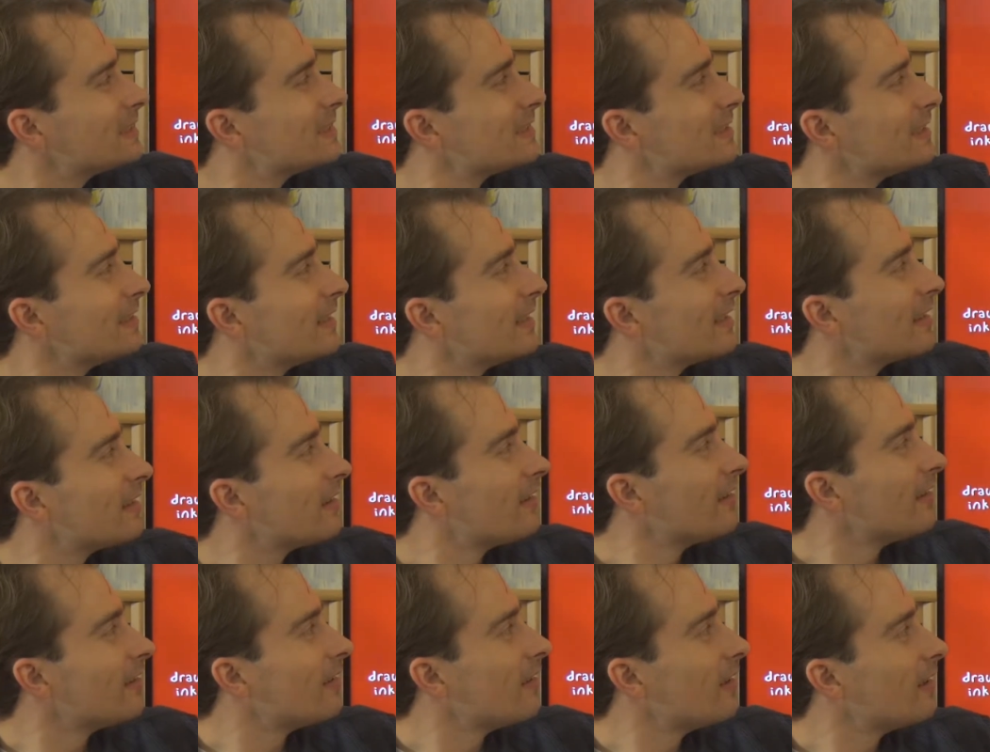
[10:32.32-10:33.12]
this
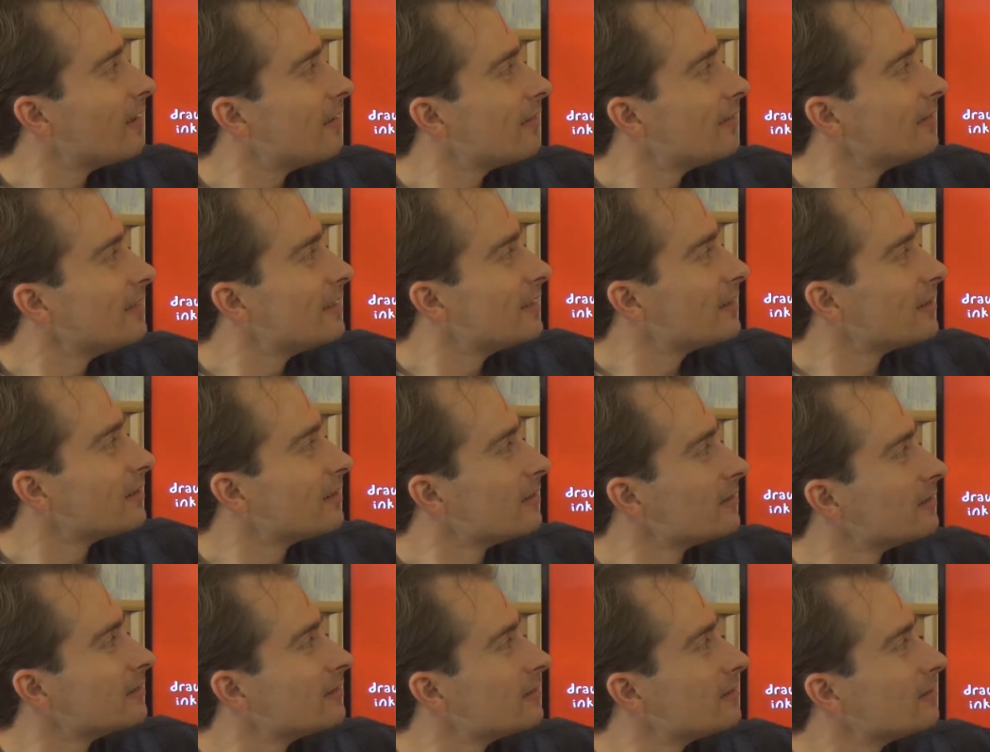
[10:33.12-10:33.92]
little
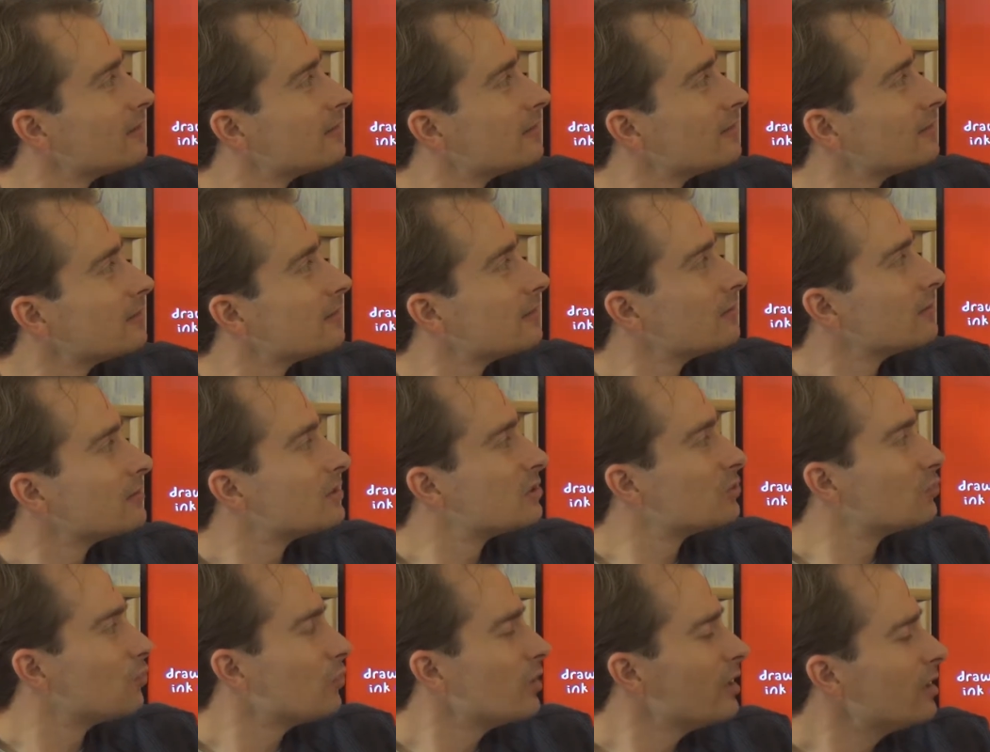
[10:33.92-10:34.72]

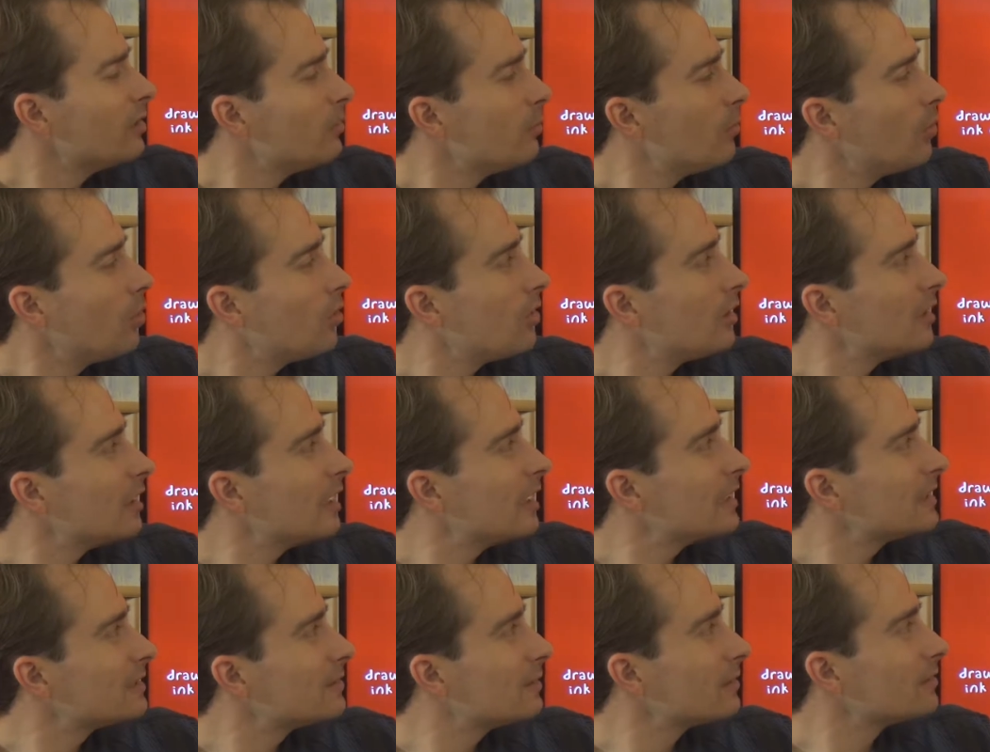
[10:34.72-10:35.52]
sphere, more or
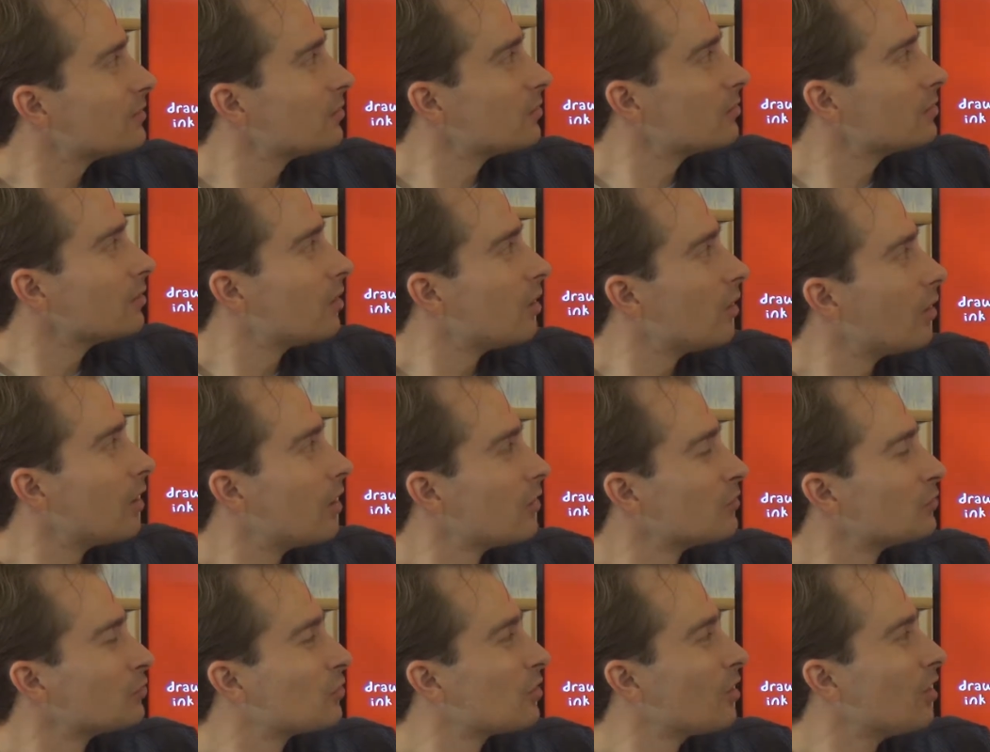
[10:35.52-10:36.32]
less, I don't know
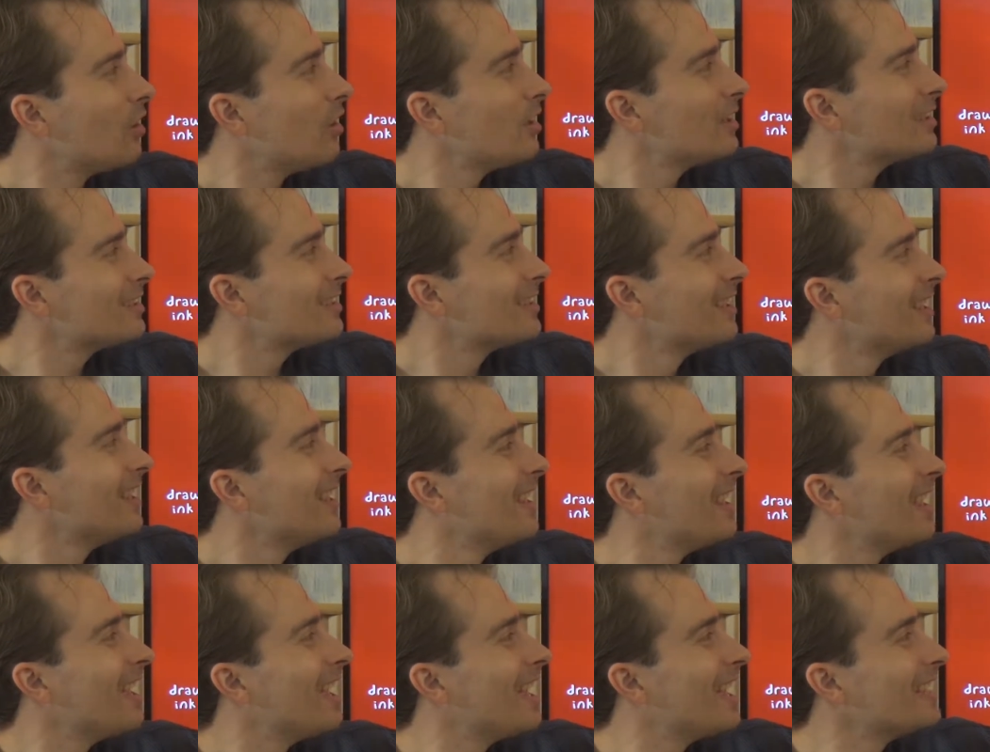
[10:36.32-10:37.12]
how to call it,
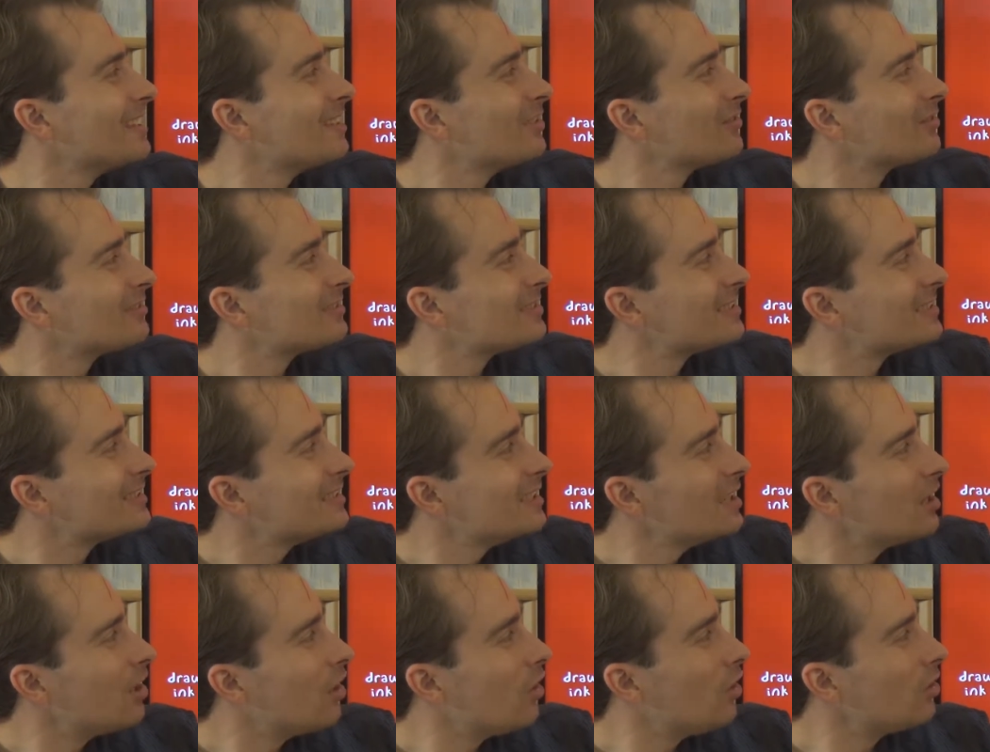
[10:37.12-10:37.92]
and you
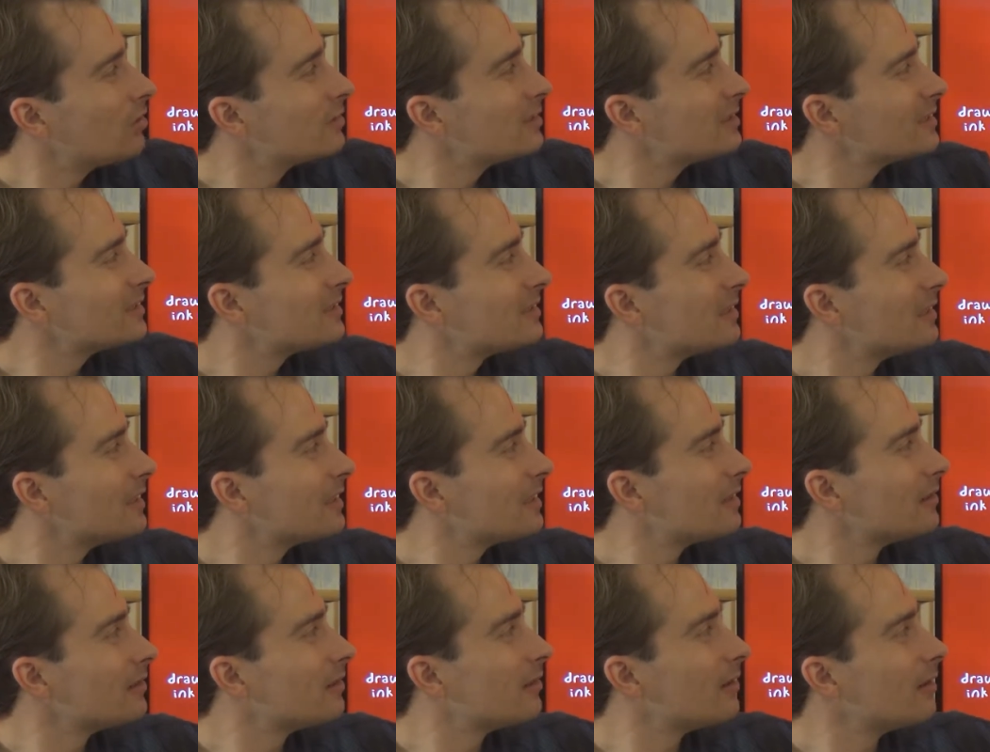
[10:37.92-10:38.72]
see all these
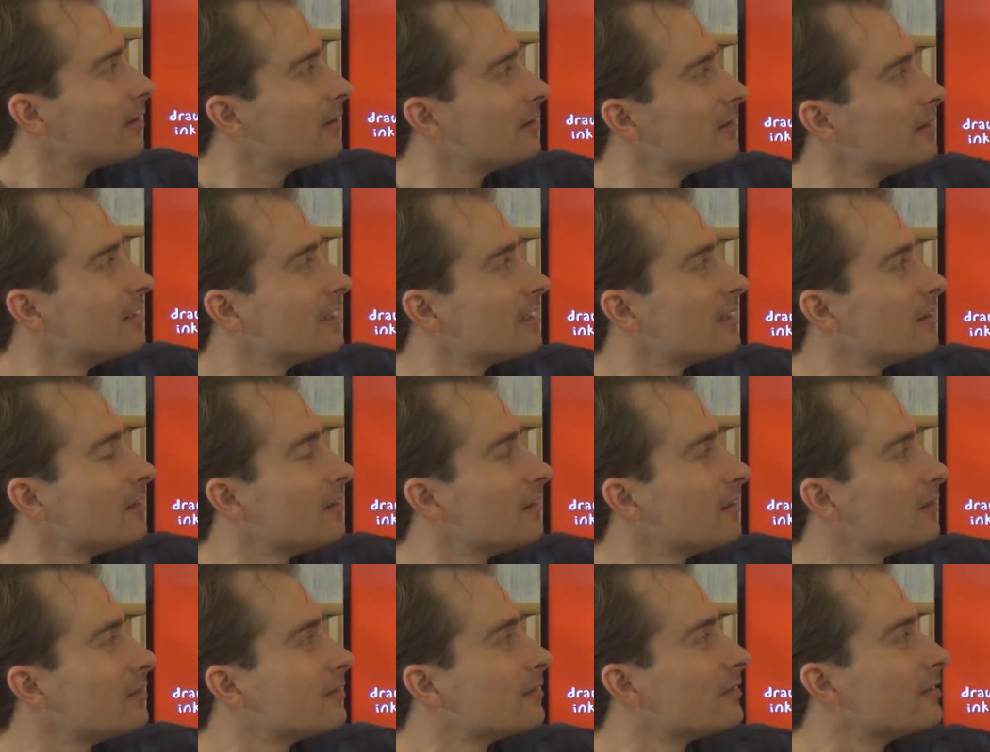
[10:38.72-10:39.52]

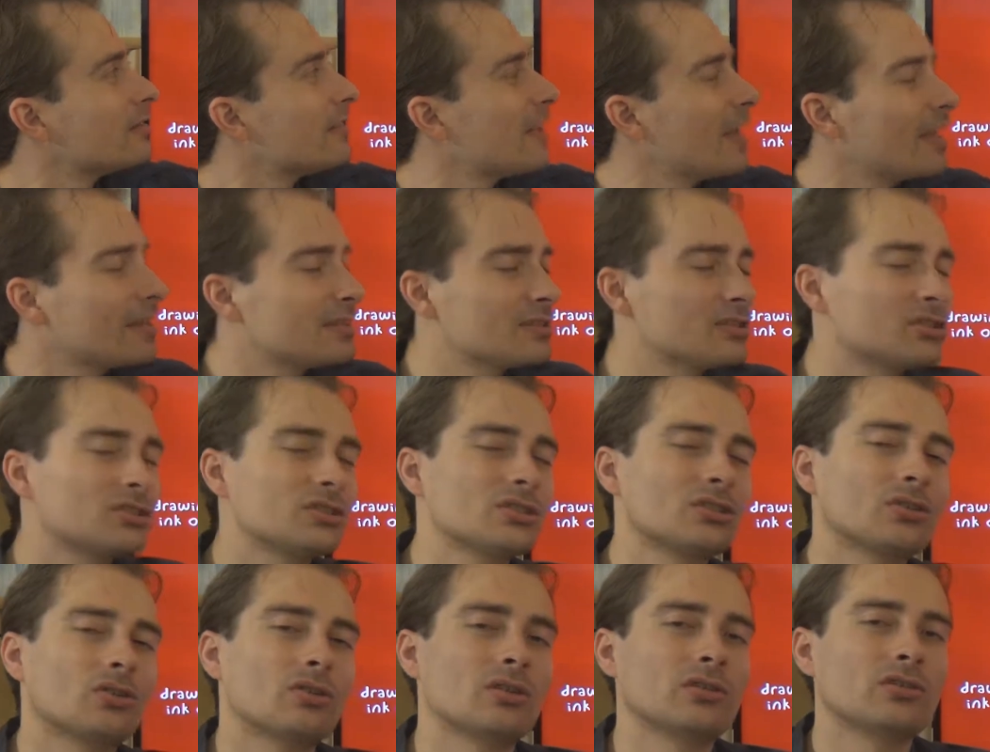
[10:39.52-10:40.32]
little
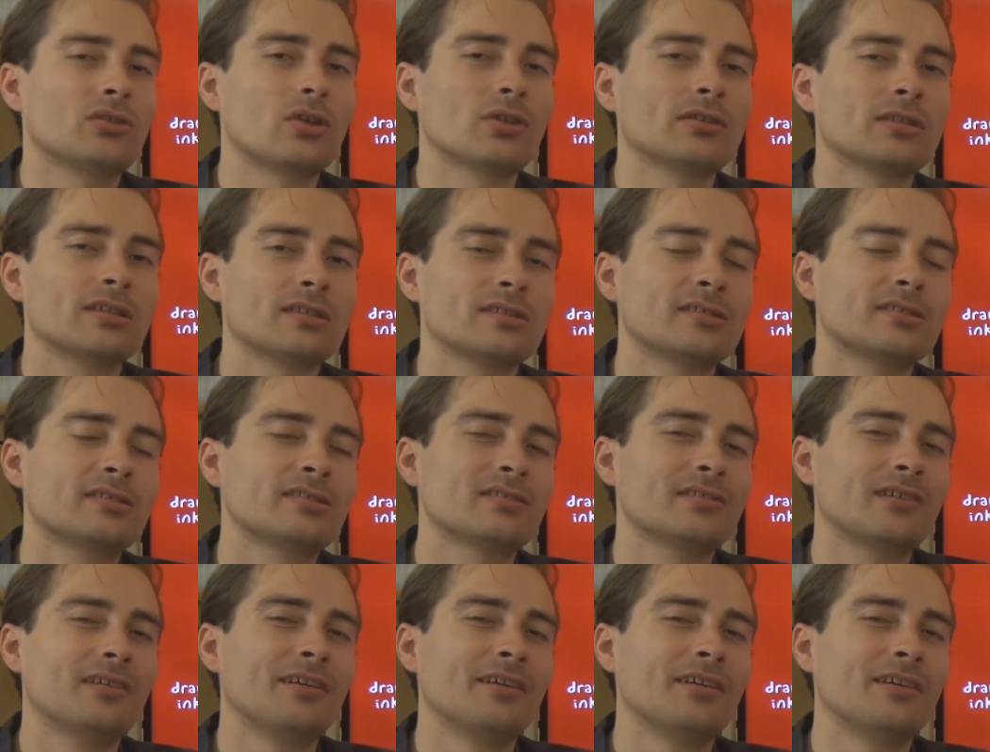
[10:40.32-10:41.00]
dashed or dotted